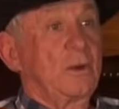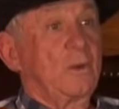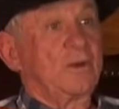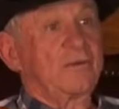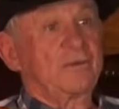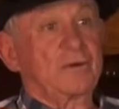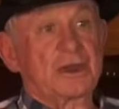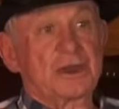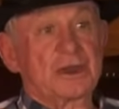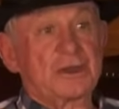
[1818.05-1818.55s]

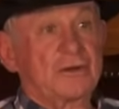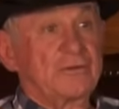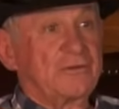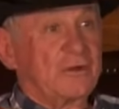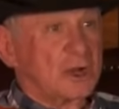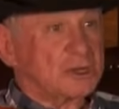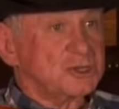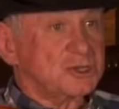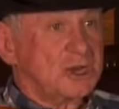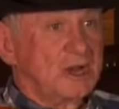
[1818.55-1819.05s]
We've got a
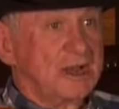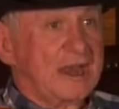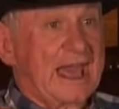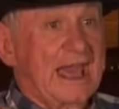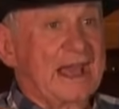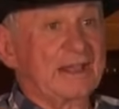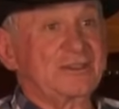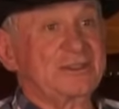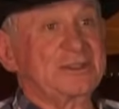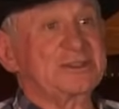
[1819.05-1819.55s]
devotional
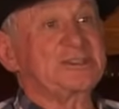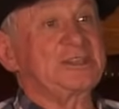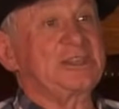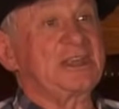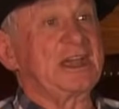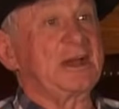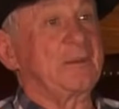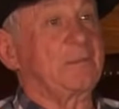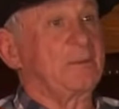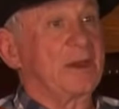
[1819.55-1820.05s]
out this
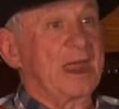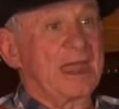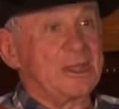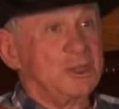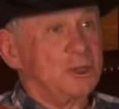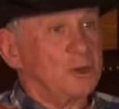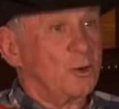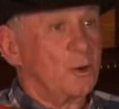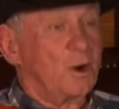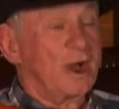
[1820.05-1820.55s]
year, brand
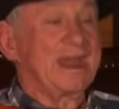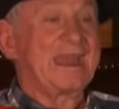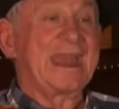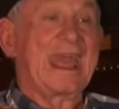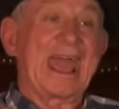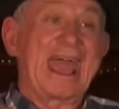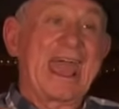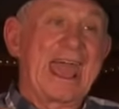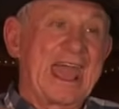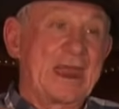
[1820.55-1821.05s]
new one,
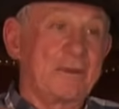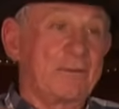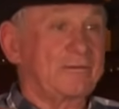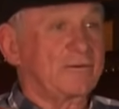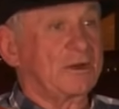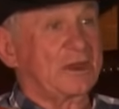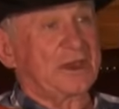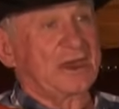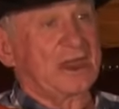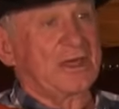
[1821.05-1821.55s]
and we've
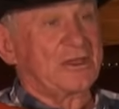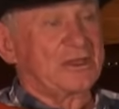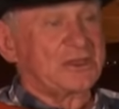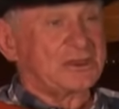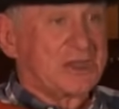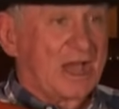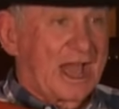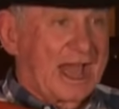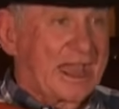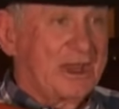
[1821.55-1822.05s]
got another
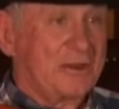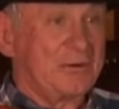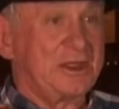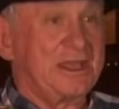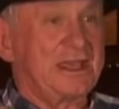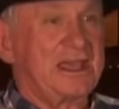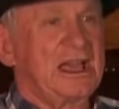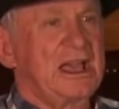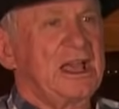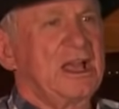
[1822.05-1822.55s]

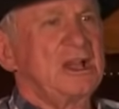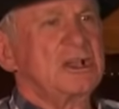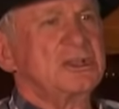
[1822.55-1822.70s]
diary.